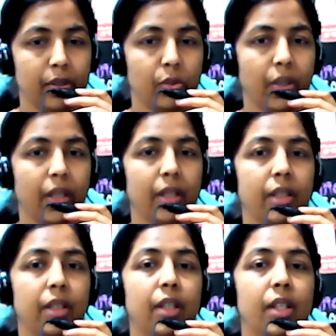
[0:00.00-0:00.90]
Okay.
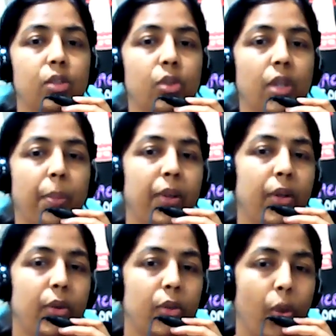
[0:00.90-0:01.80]
So the
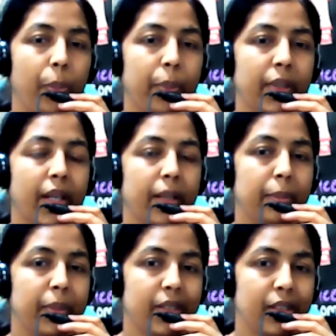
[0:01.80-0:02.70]
pleiotropy, that
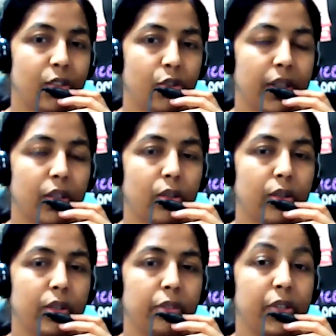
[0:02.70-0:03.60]
means the gene
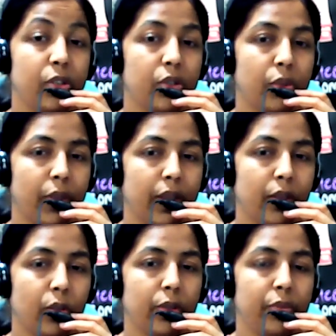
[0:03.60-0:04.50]
or the feature
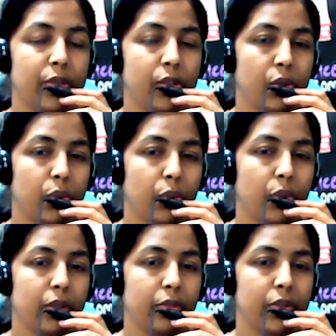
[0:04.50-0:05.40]
1 or the feature 2
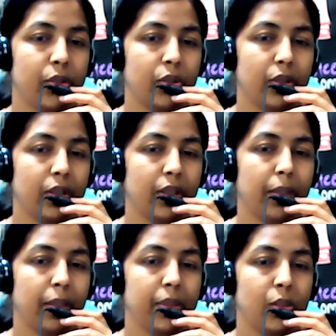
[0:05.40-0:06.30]
or the feature 3,
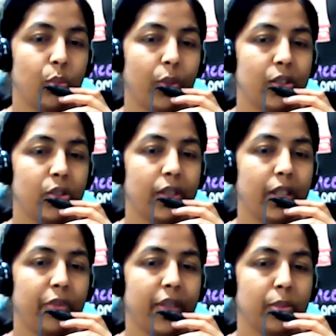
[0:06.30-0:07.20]
that means one gene
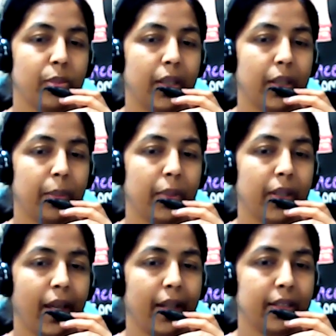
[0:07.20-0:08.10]
affects multiple
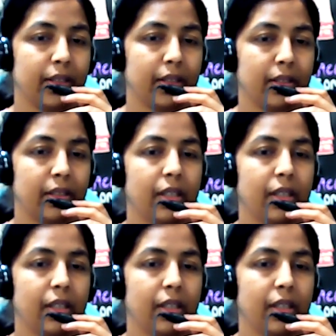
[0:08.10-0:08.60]
characters.